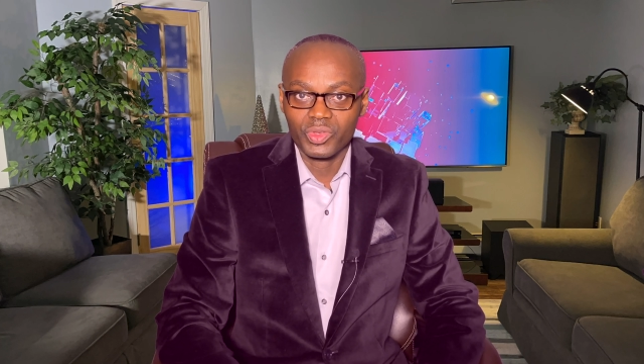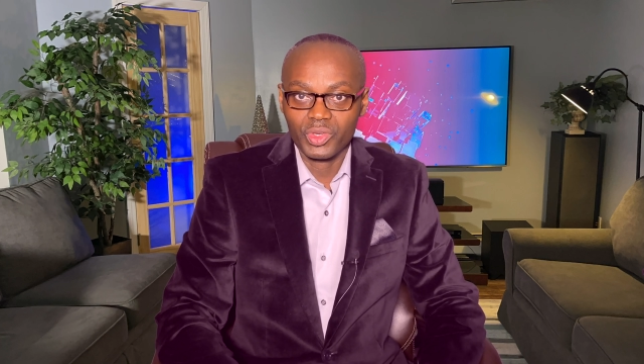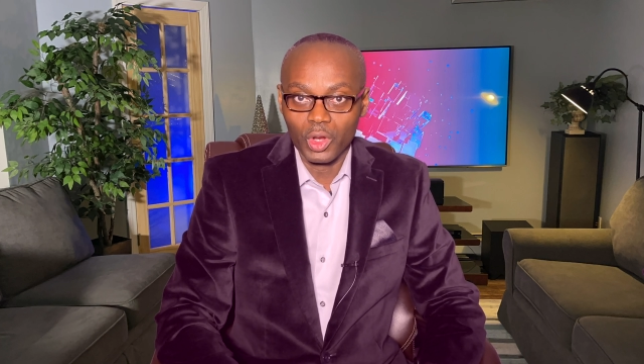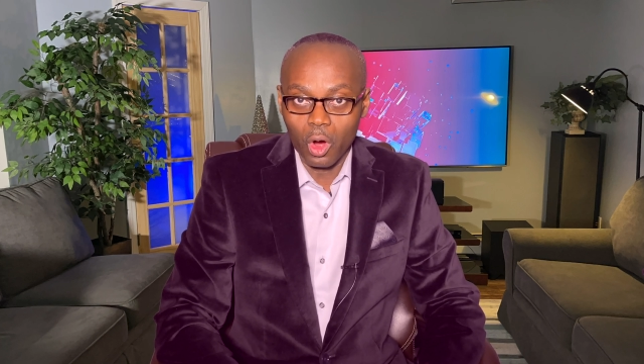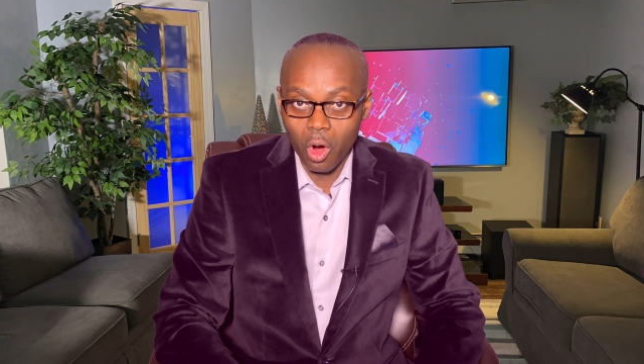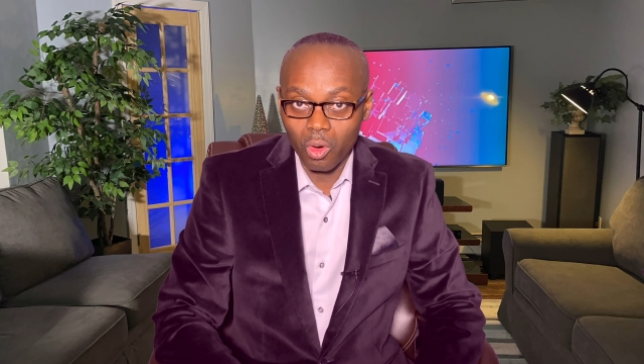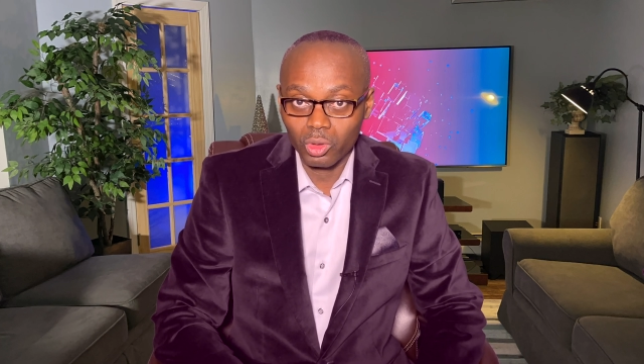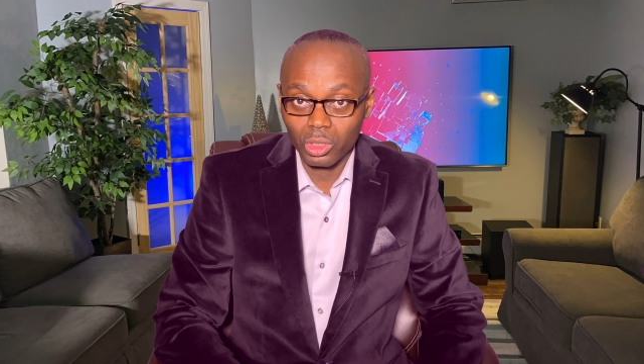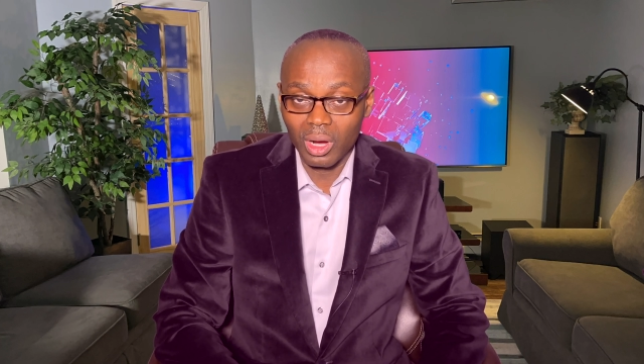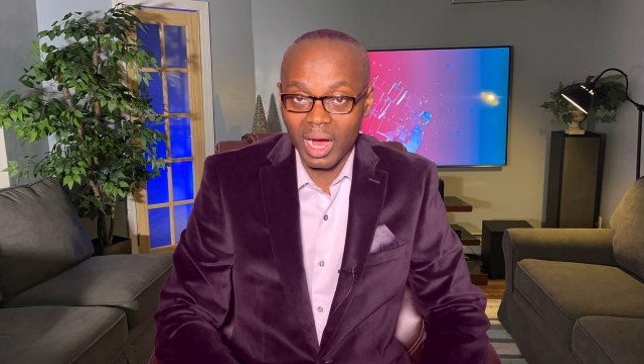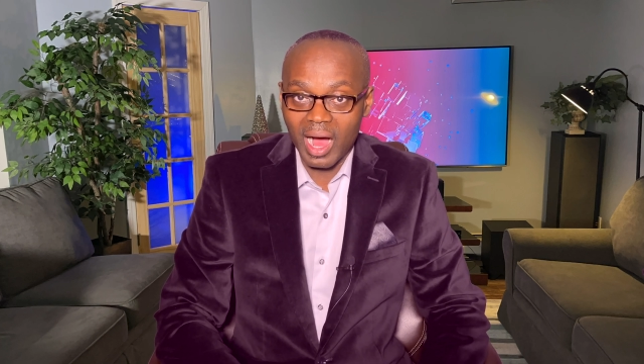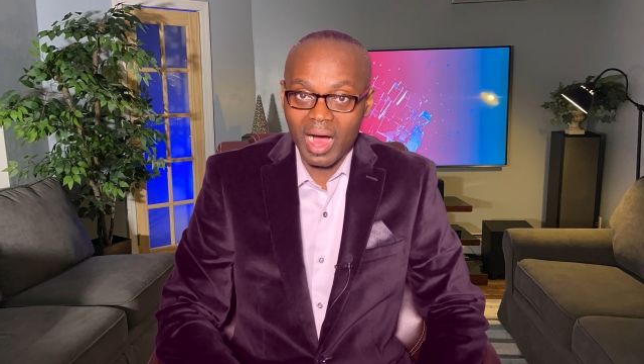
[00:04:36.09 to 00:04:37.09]

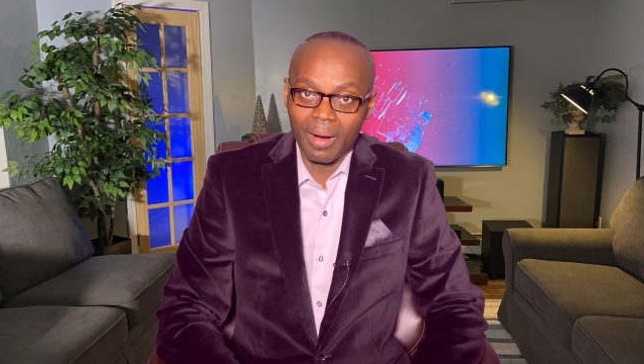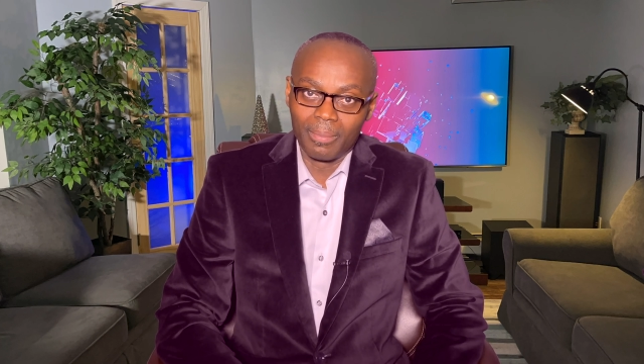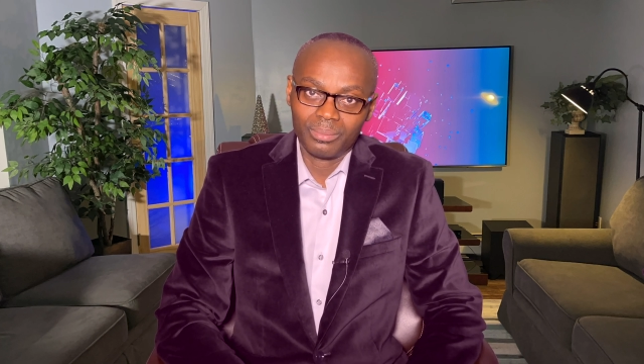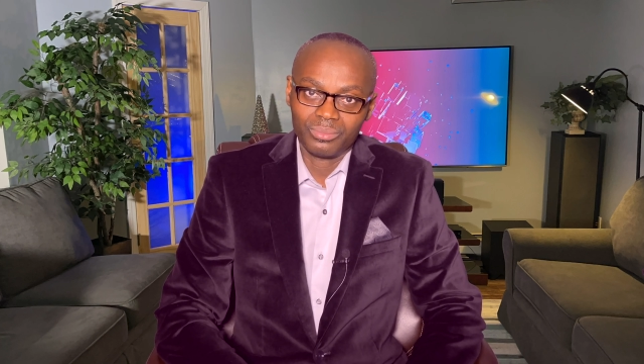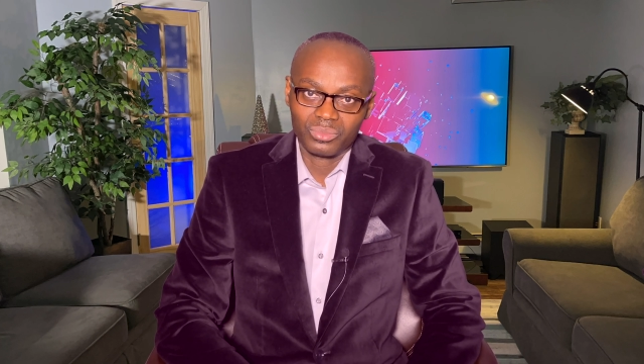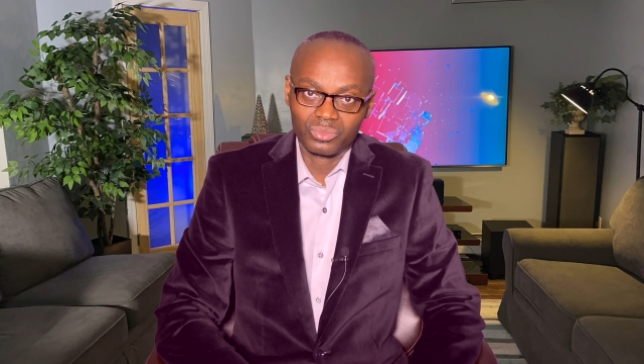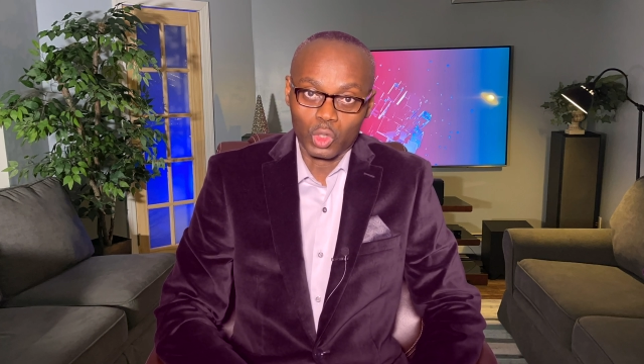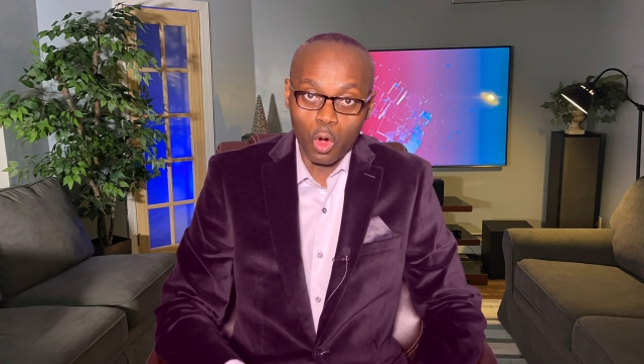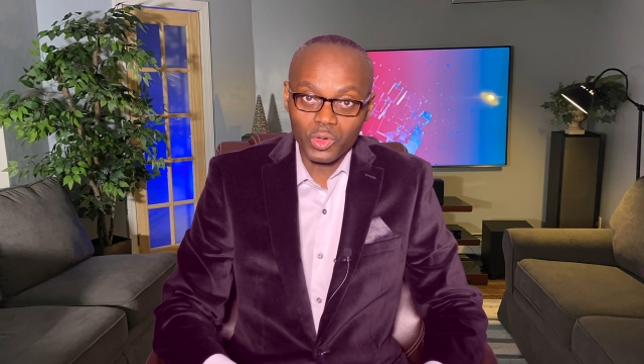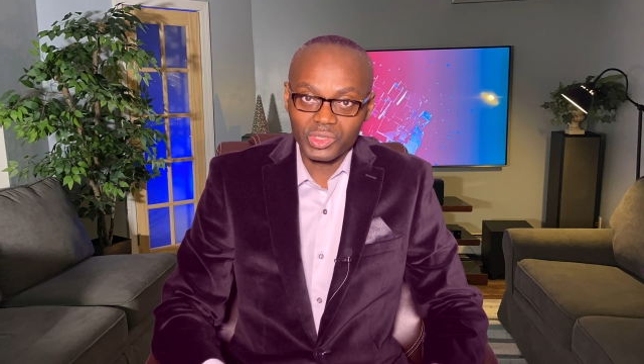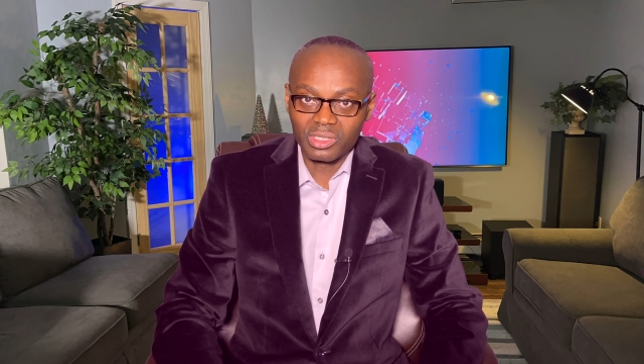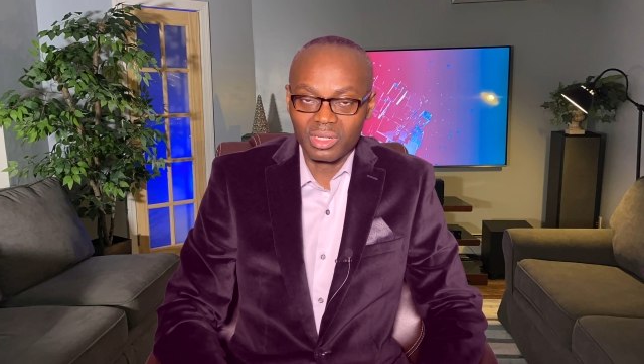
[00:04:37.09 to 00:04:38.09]

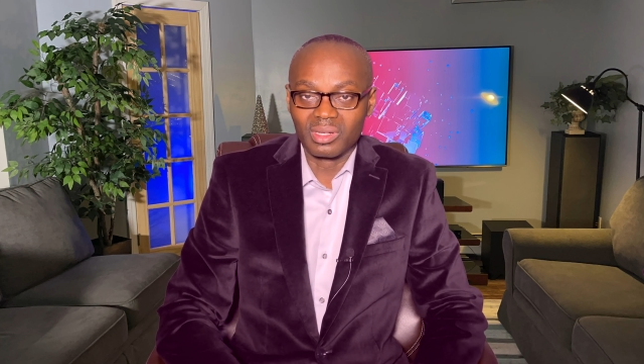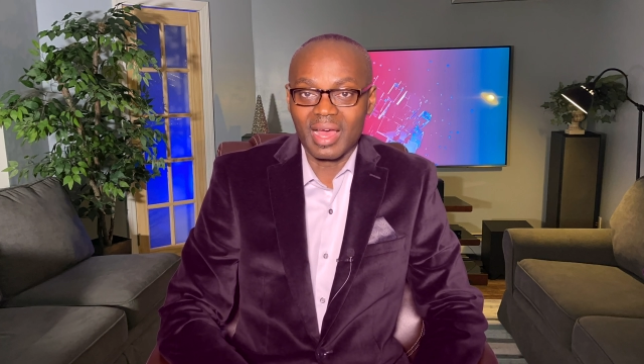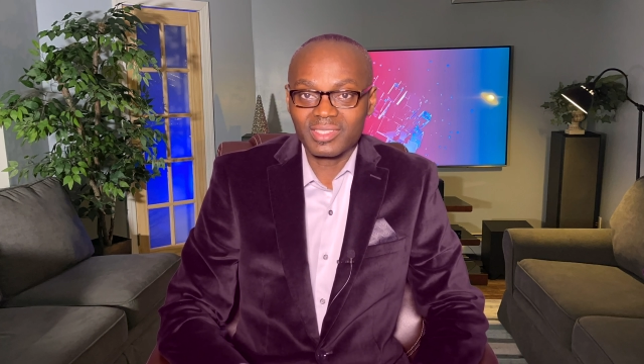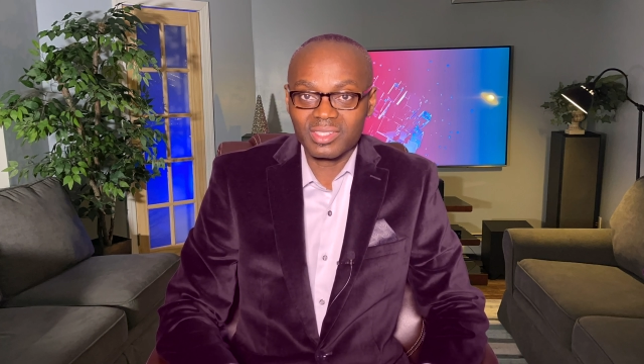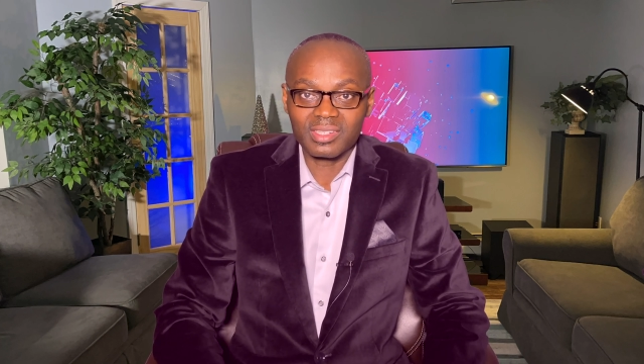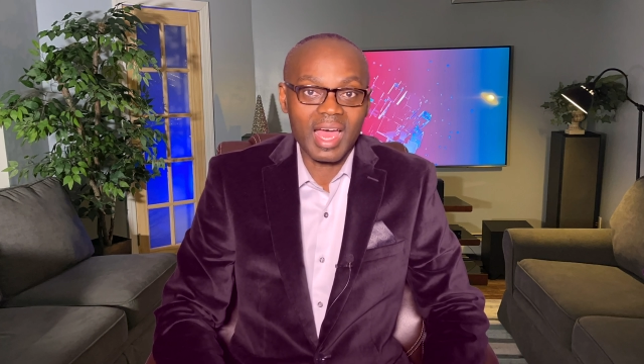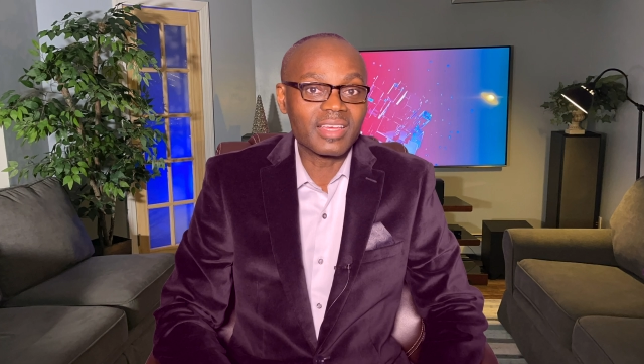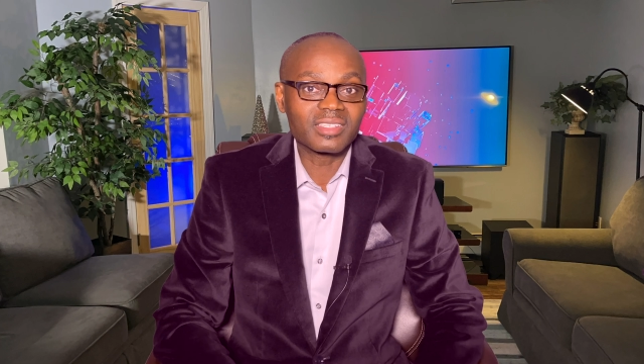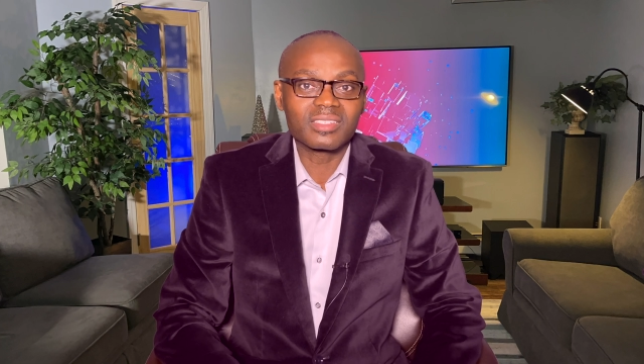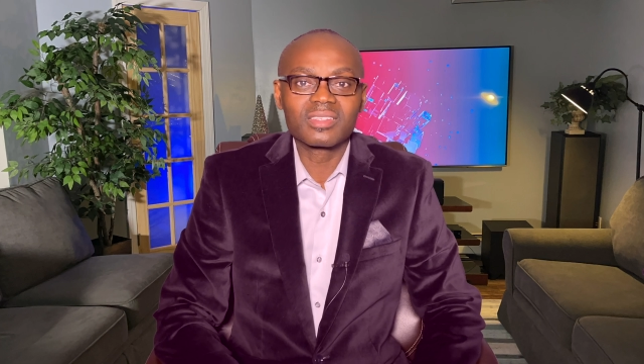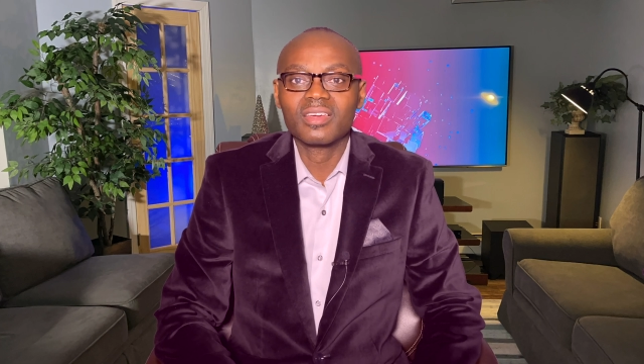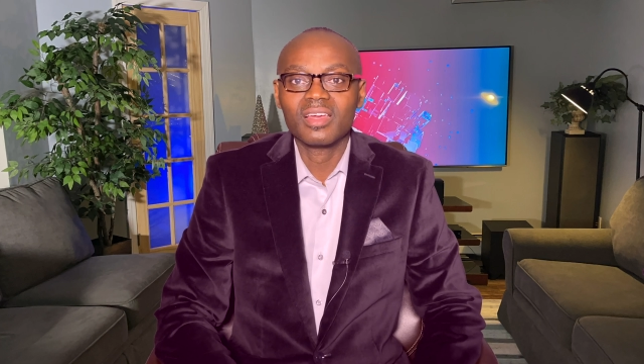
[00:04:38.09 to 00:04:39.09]
goals in exercises,